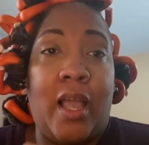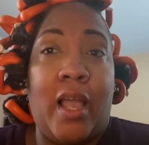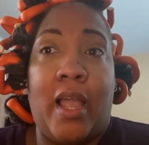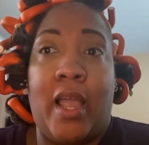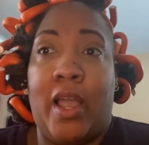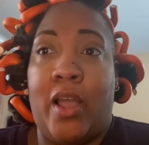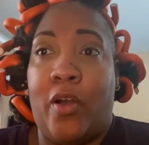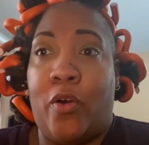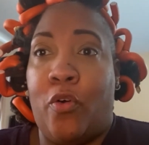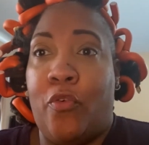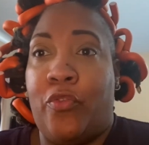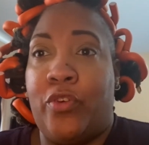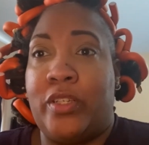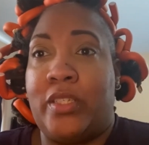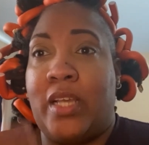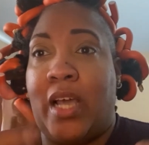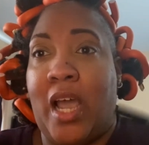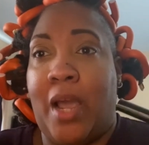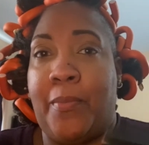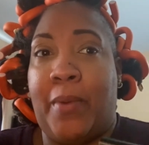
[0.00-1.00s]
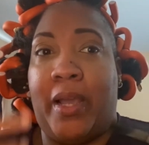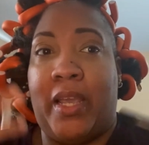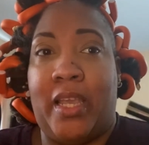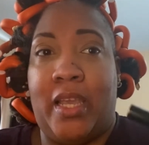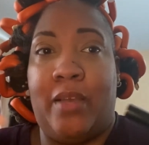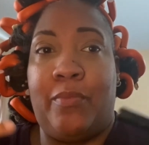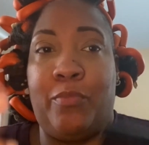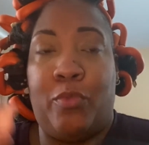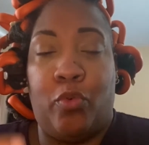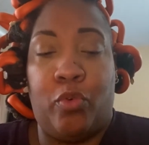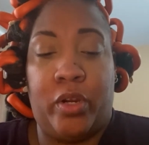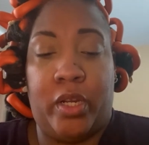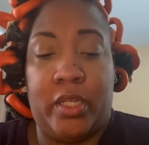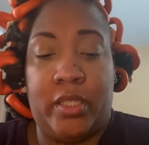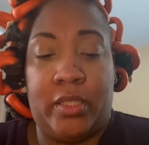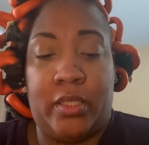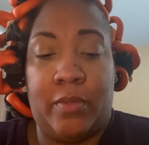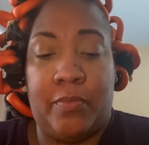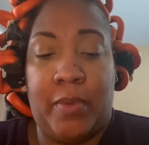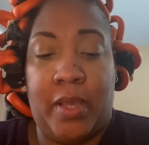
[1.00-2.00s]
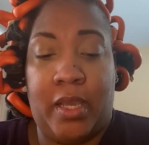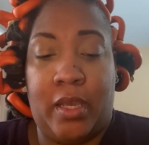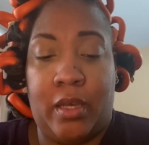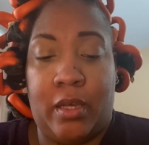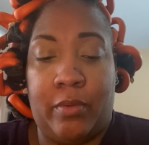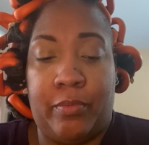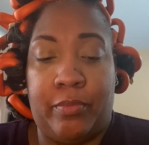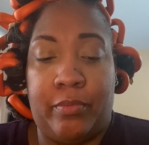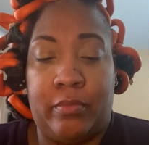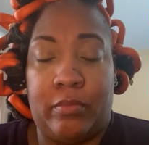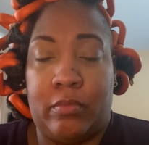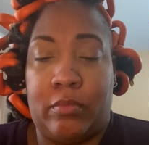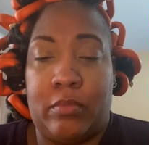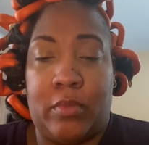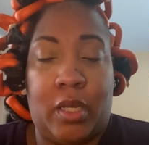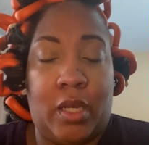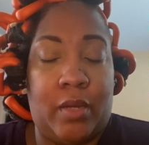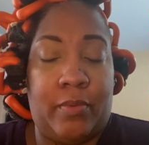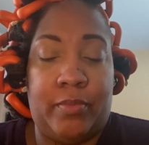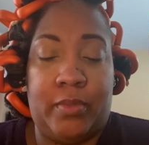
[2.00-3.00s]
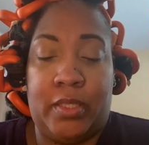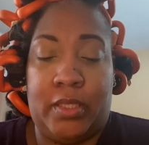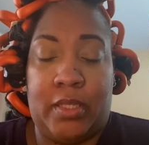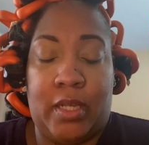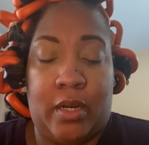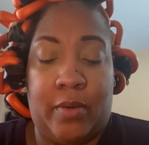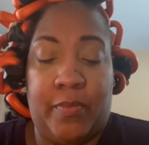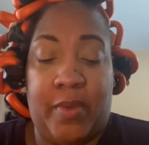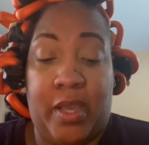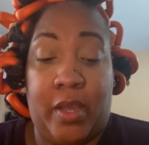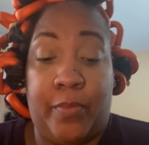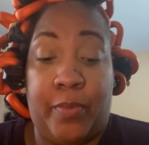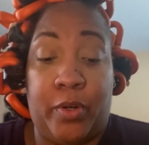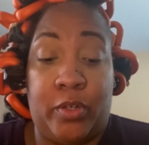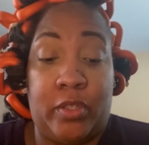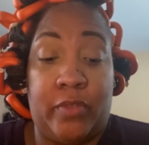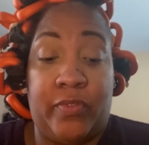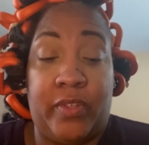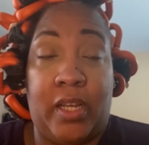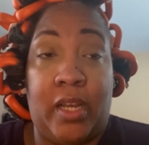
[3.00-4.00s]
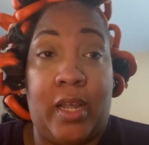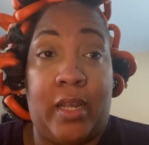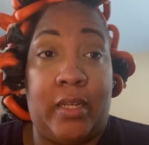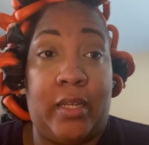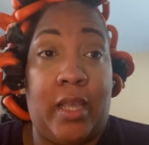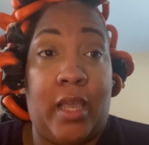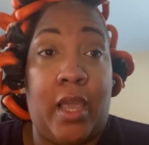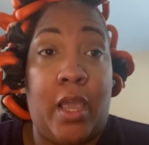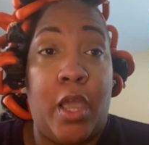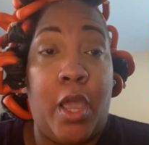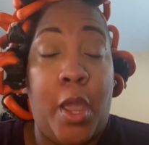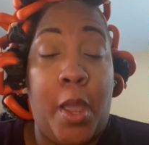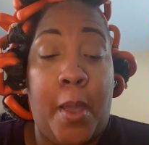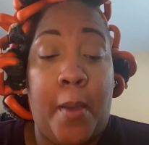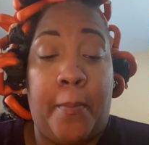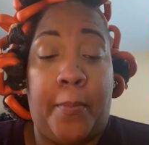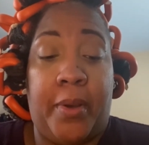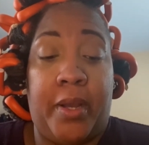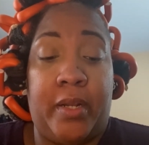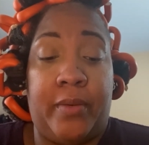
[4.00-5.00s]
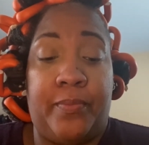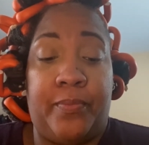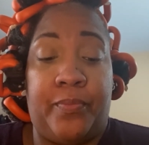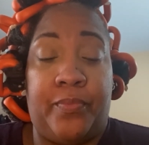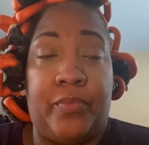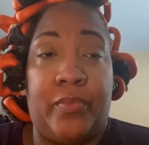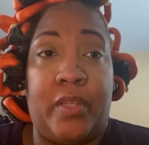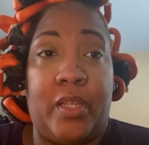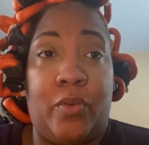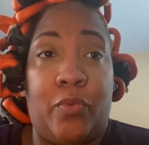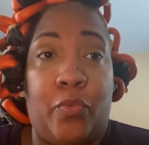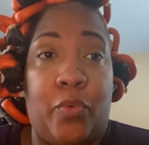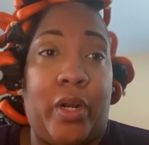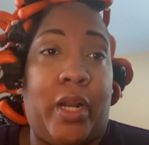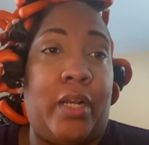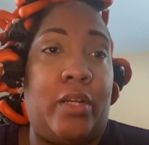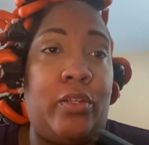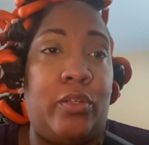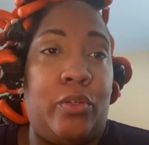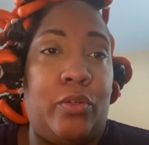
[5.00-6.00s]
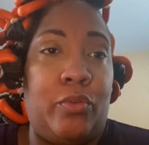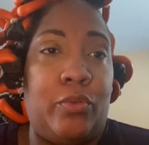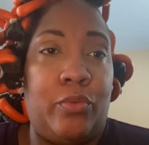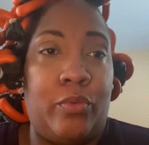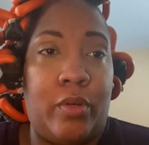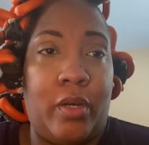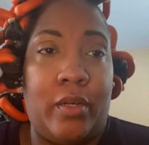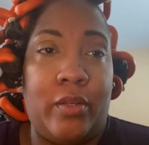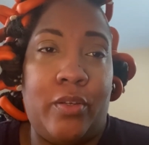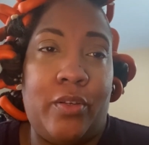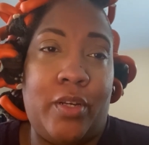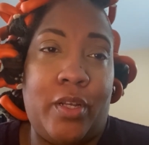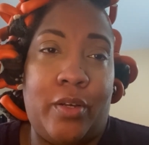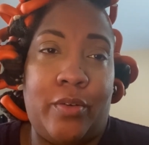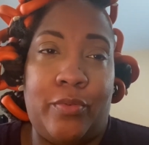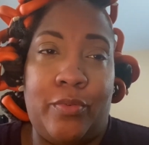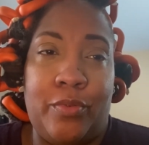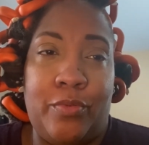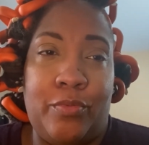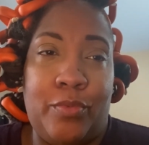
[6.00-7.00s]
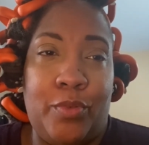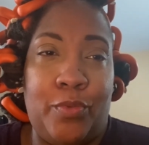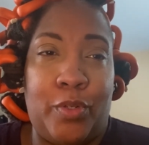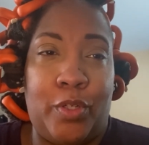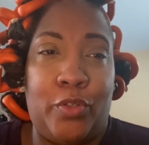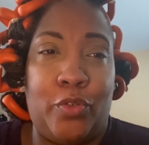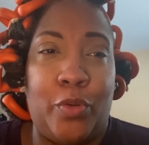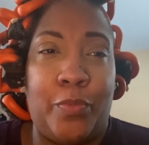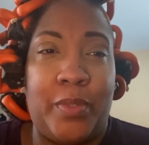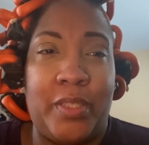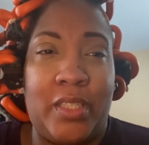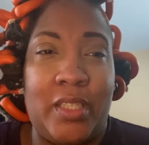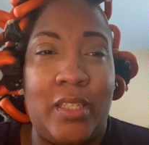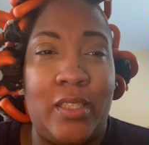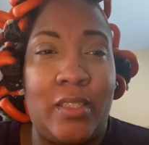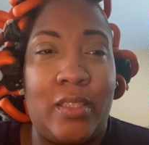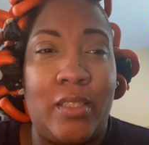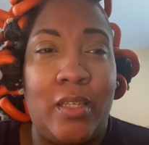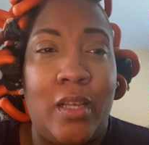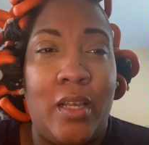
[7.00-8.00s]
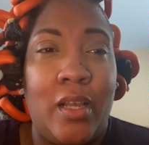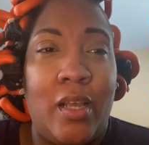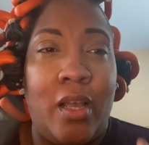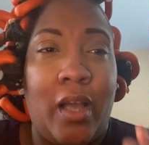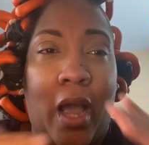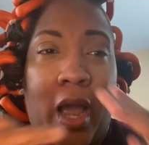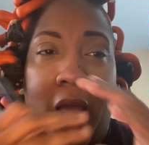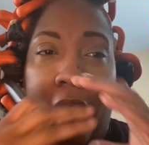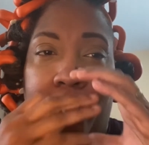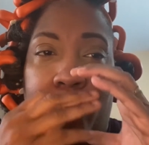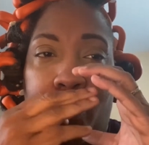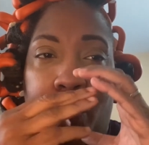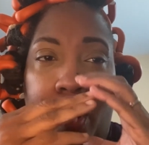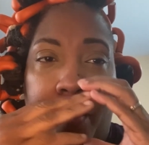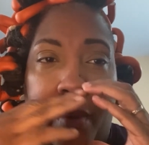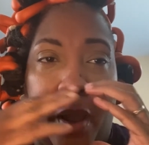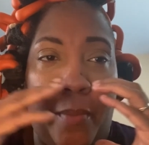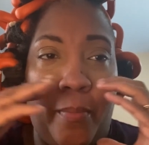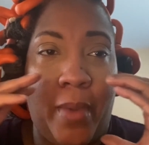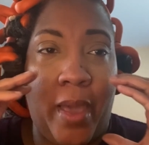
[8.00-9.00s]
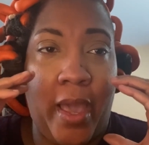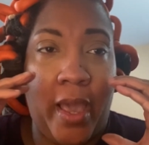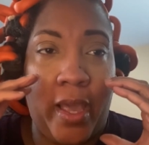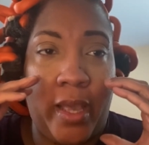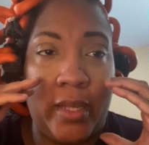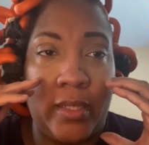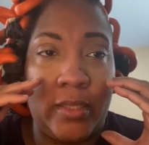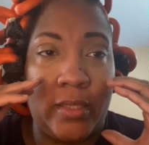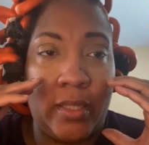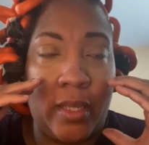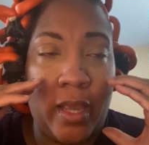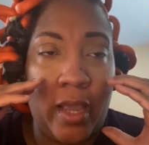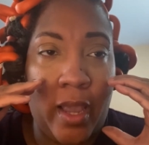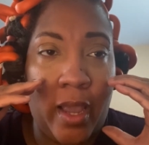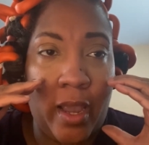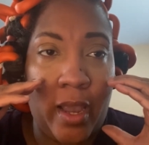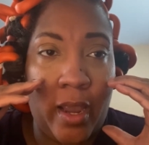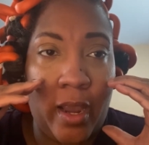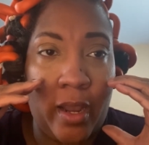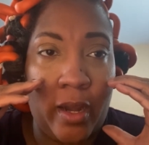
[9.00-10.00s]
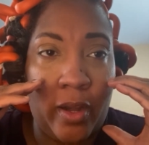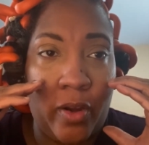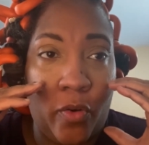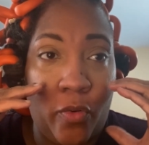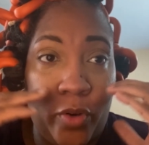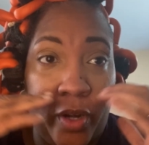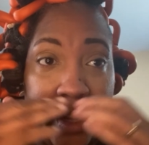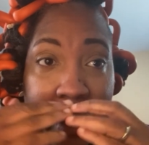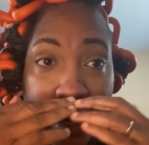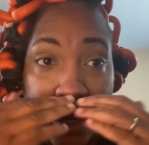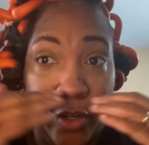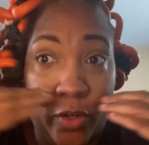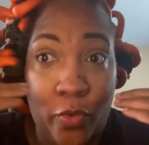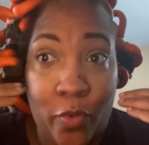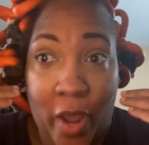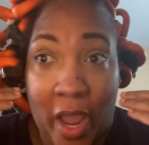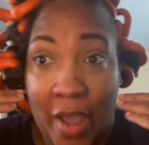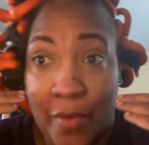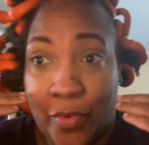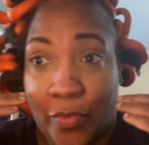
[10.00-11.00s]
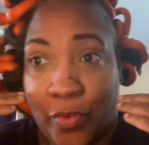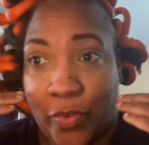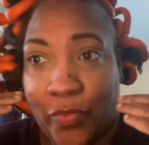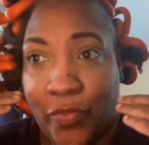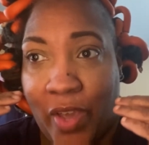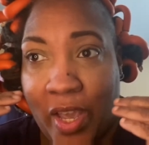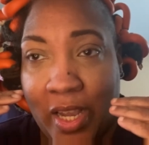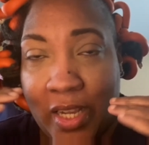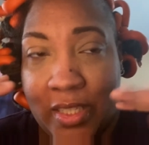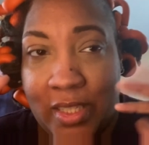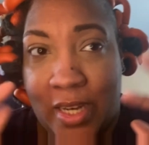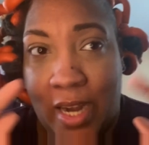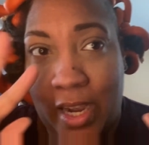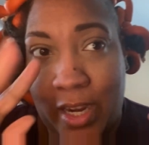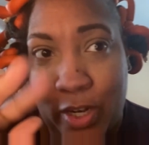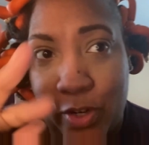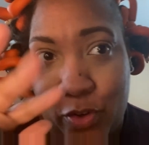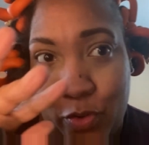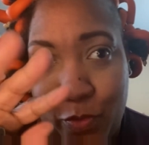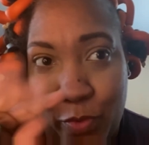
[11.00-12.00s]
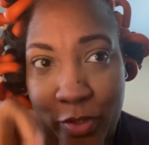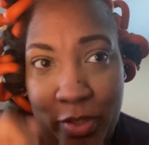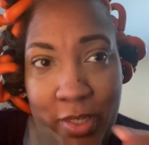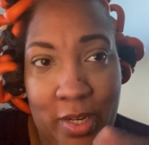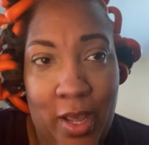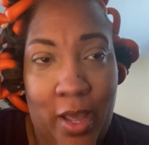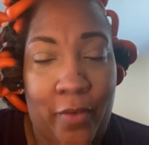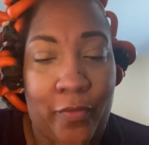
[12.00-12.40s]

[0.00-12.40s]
Over time, I get more into makeup. I'm just not a makeup person really like that. But when I do, you know, you want to do it. But since I have to wear my mask and only got to do half of a face, and I can do more stuff.